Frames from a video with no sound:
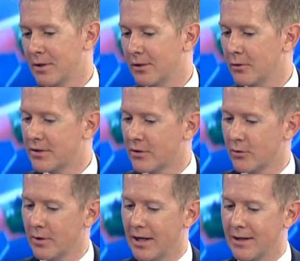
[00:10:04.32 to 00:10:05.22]
alluded
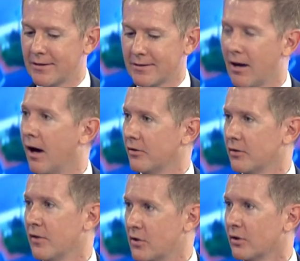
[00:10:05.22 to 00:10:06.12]
to, it's
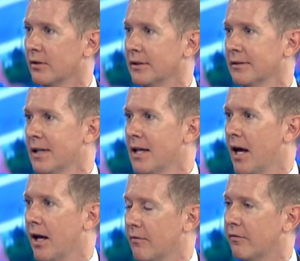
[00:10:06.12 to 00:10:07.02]
artificially
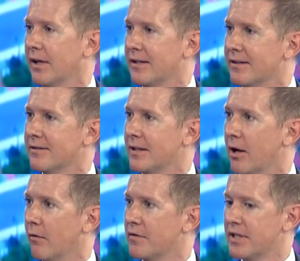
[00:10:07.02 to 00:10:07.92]
inflated. You
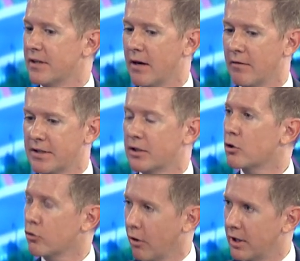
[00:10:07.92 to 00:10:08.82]
know, obviously there is a
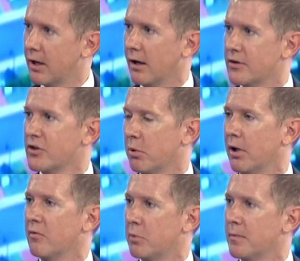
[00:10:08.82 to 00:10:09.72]
chronic
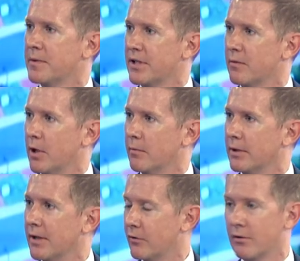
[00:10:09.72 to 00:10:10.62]
undersupply of property at the
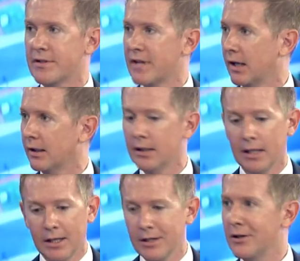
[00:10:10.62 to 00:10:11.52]
moment. If you're a seller,
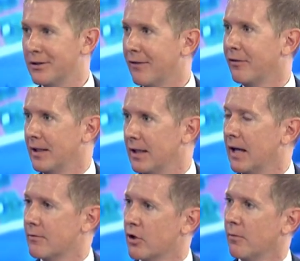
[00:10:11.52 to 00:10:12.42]
you're definitely going
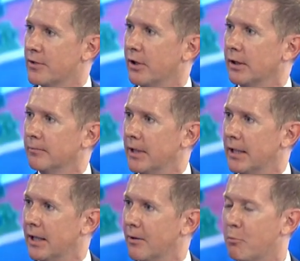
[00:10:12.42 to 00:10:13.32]
to get top dollar.
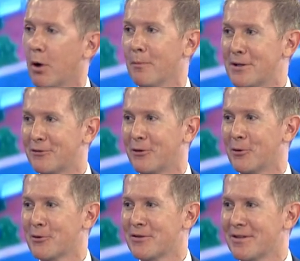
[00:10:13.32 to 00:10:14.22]
The problem is, of
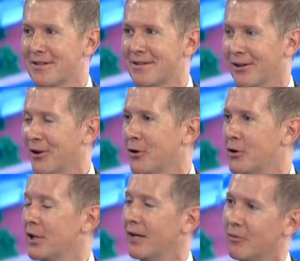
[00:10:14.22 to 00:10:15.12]
course, is the
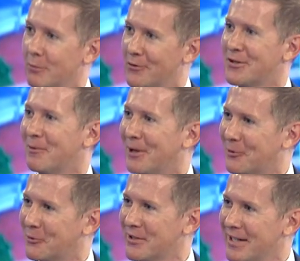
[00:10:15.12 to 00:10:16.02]
likelihood you're going to have to move somewhere else.